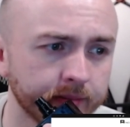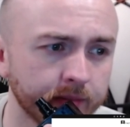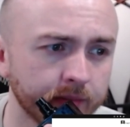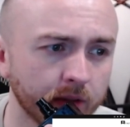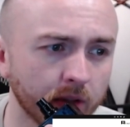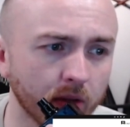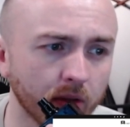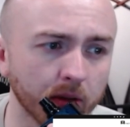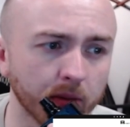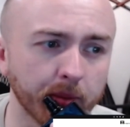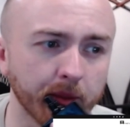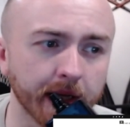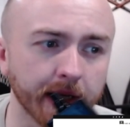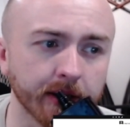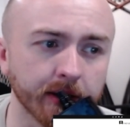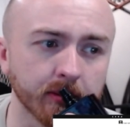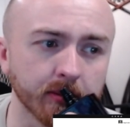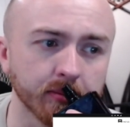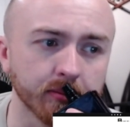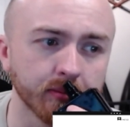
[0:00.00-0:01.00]

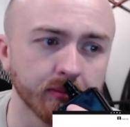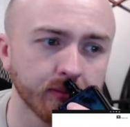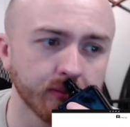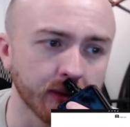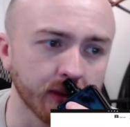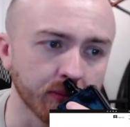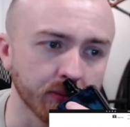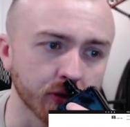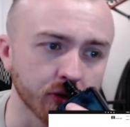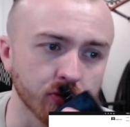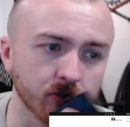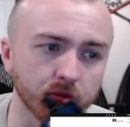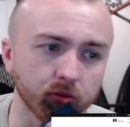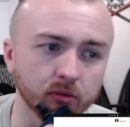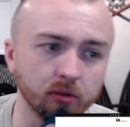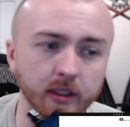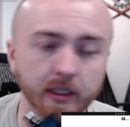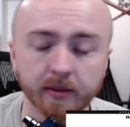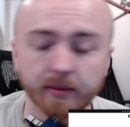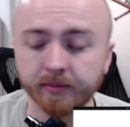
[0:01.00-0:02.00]
olibanum, and
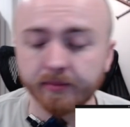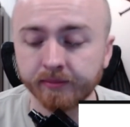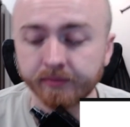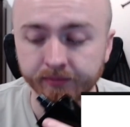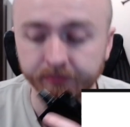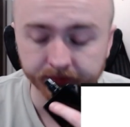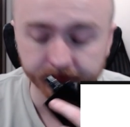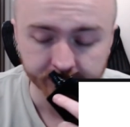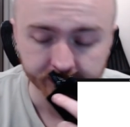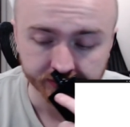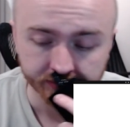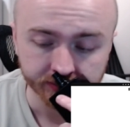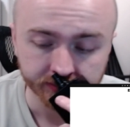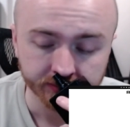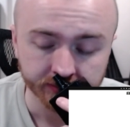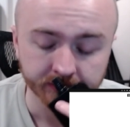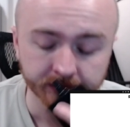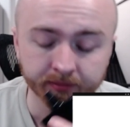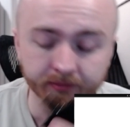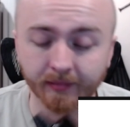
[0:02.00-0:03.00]
patchouli.
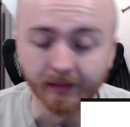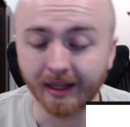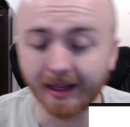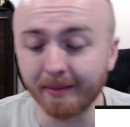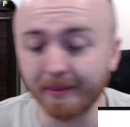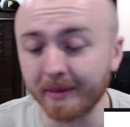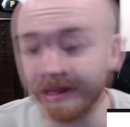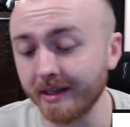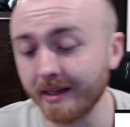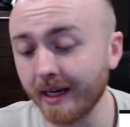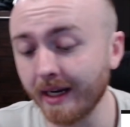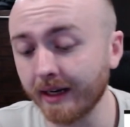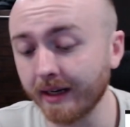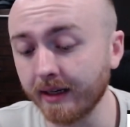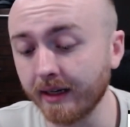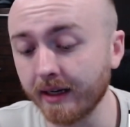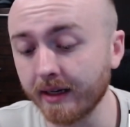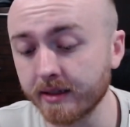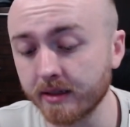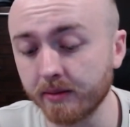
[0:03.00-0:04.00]
I mean, yeah,
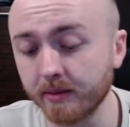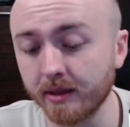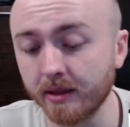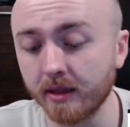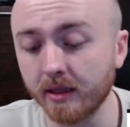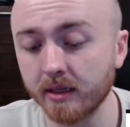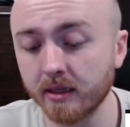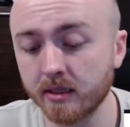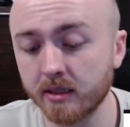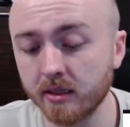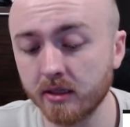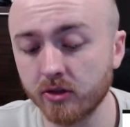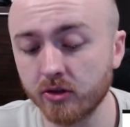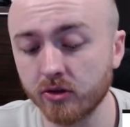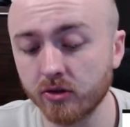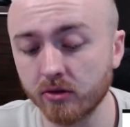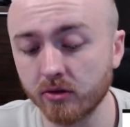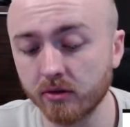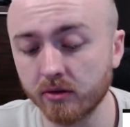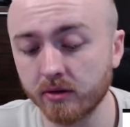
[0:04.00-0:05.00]
guys. I mean, this is
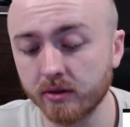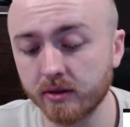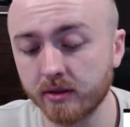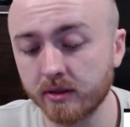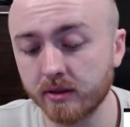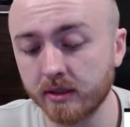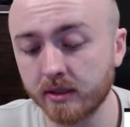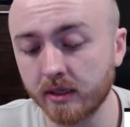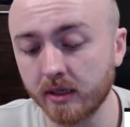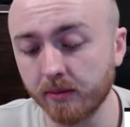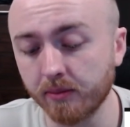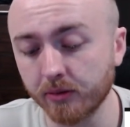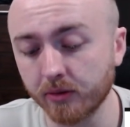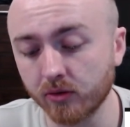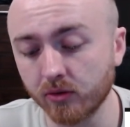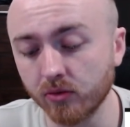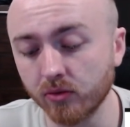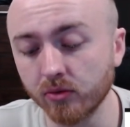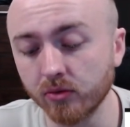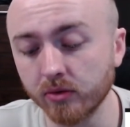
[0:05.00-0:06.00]
your
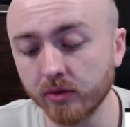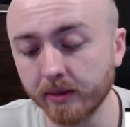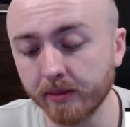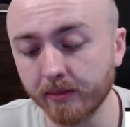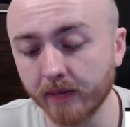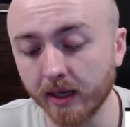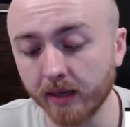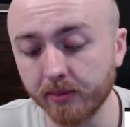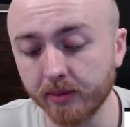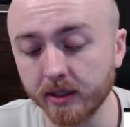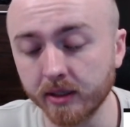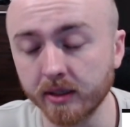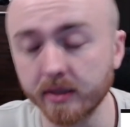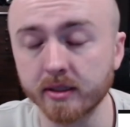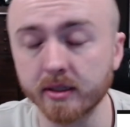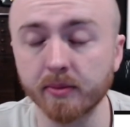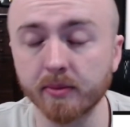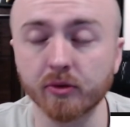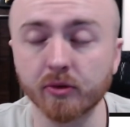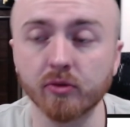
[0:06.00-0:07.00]
typical, in my opinion,
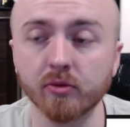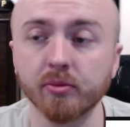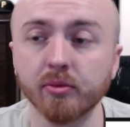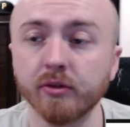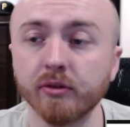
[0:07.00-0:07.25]
typical blue